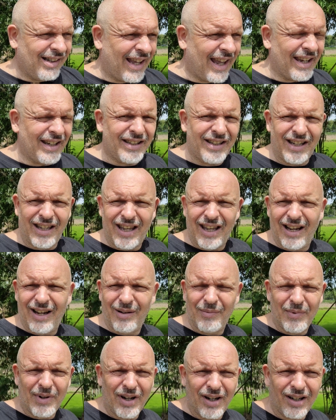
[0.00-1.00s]
eighty kilo
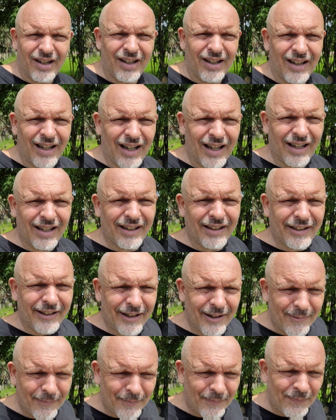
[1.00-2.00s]
mark, and
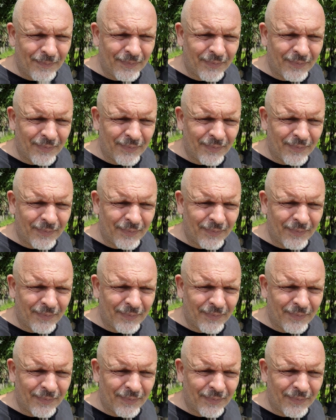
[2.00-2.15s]
um,